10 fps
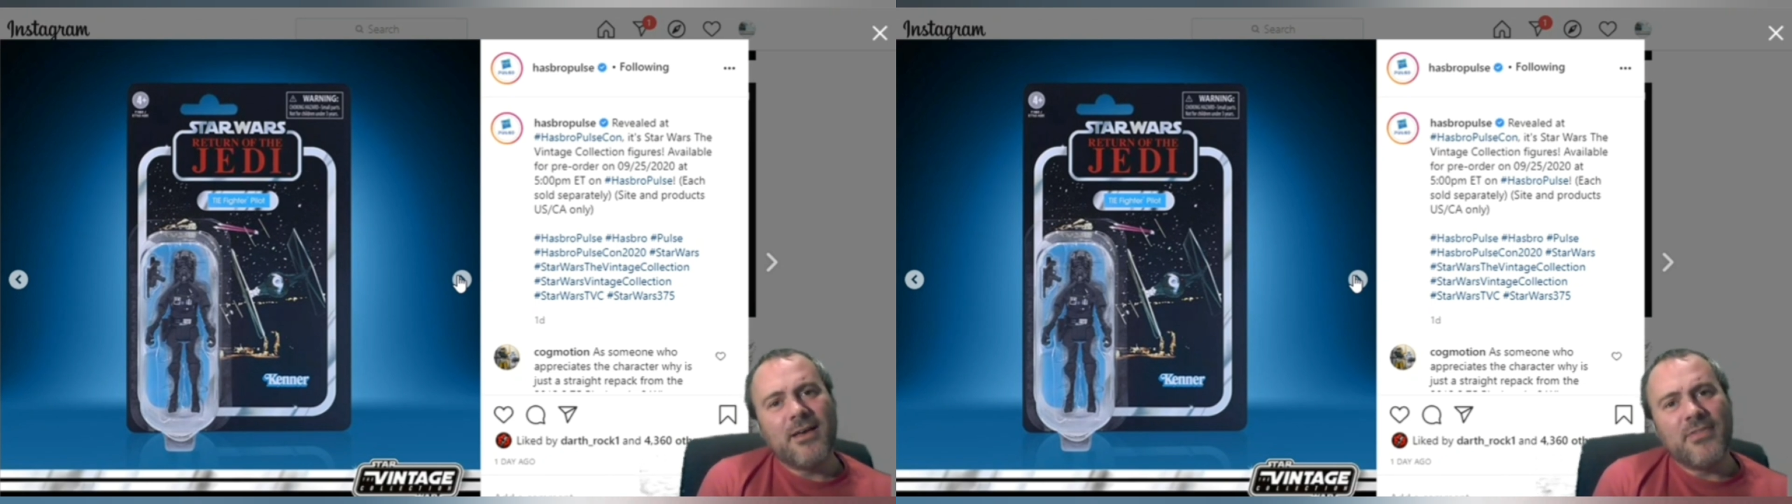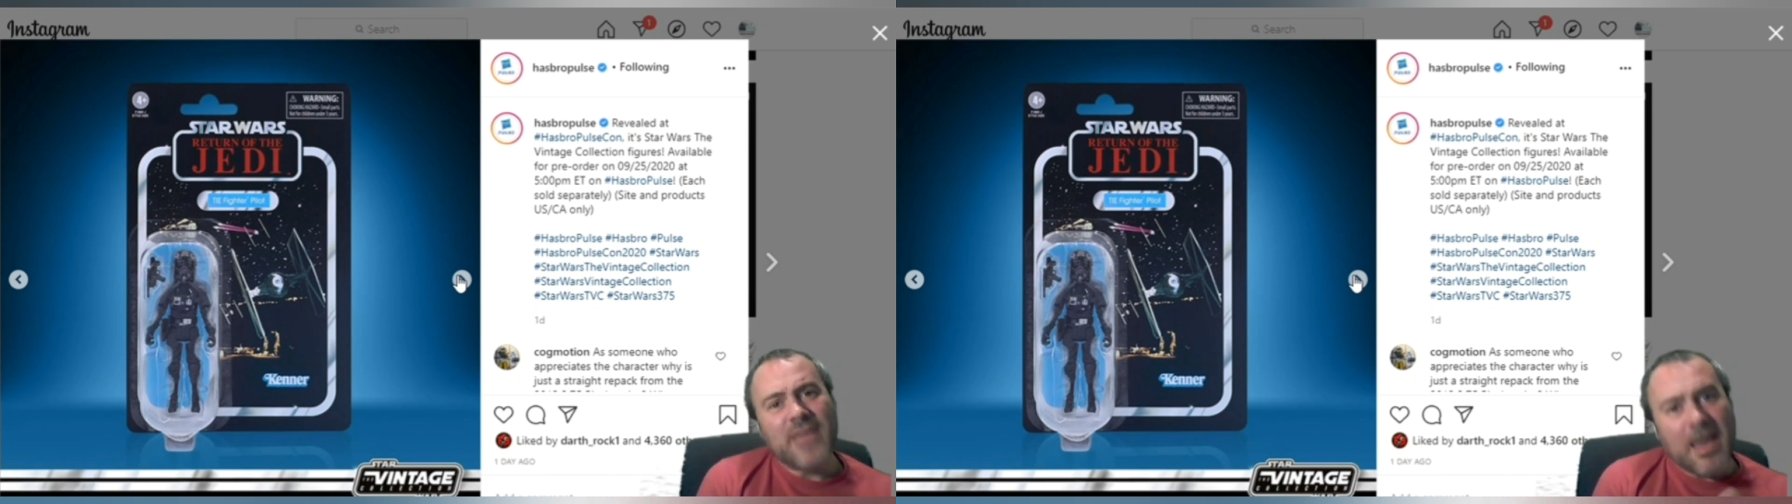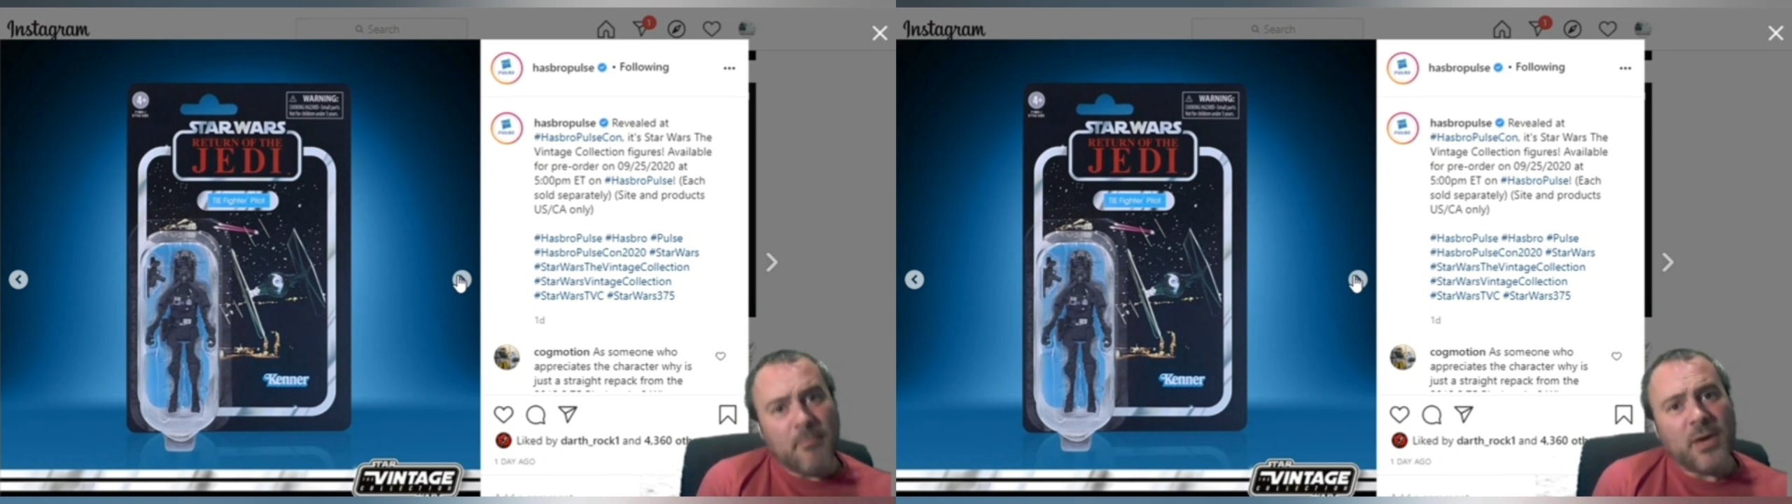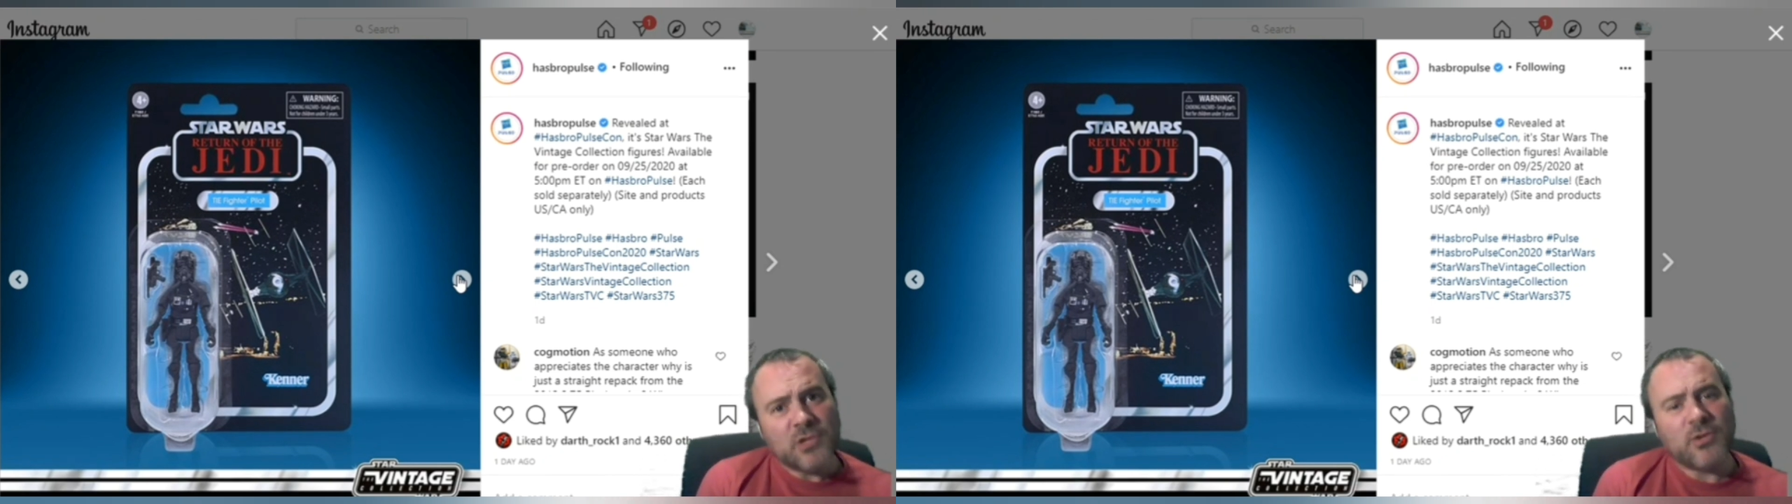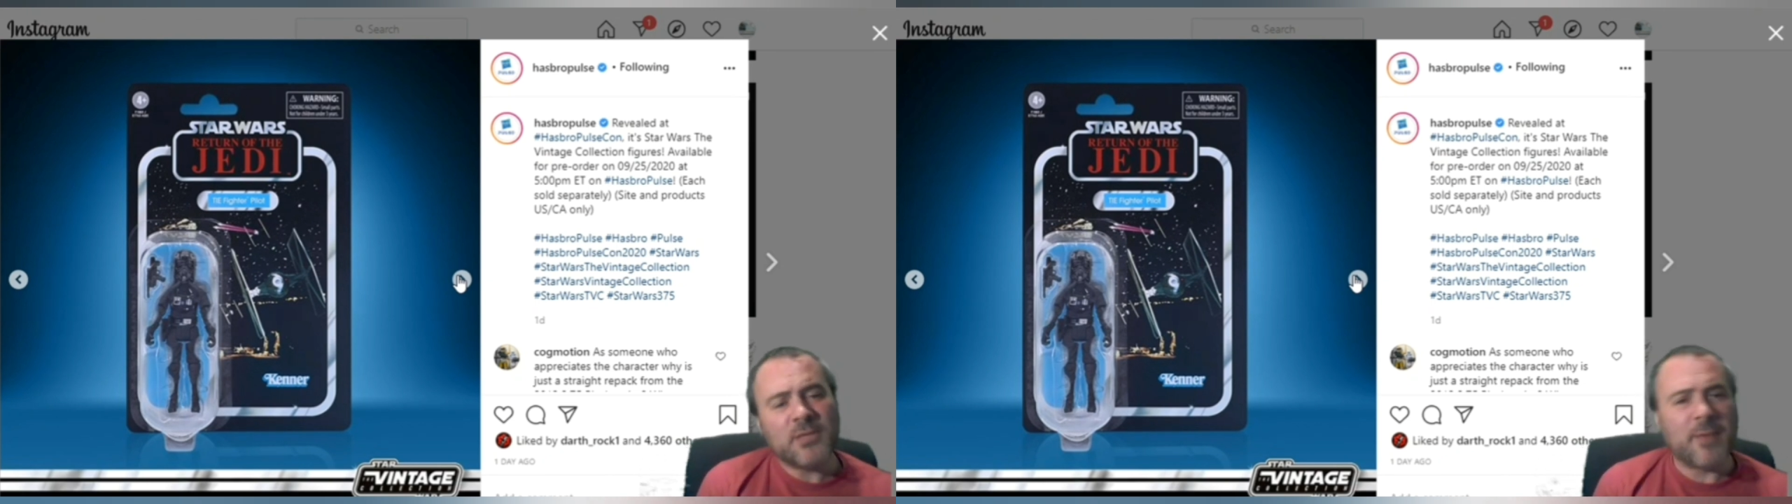the Empire
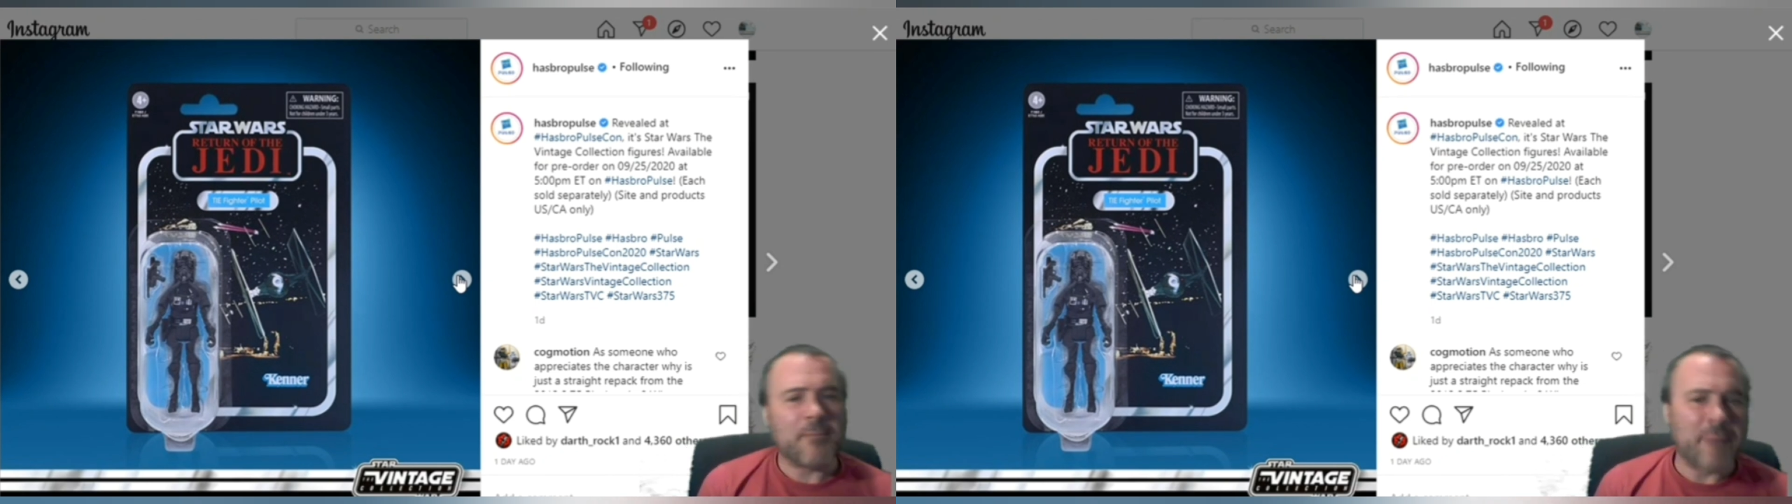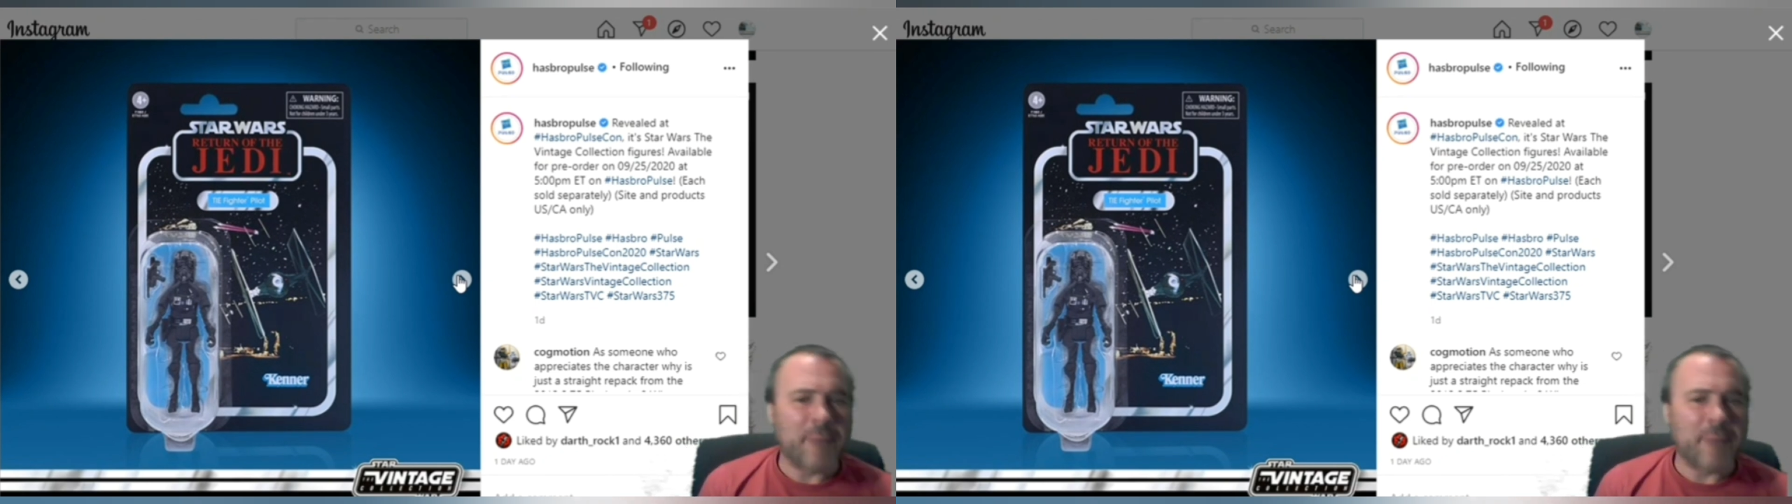Strikes Back